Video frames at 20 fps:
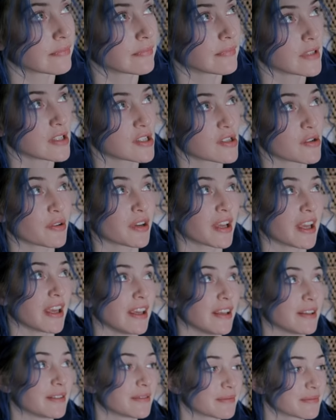just it's okay.
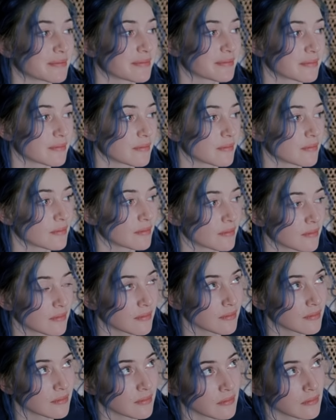flashy,
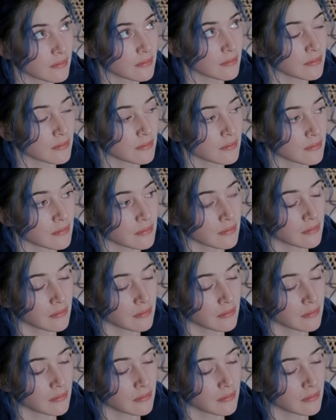kind of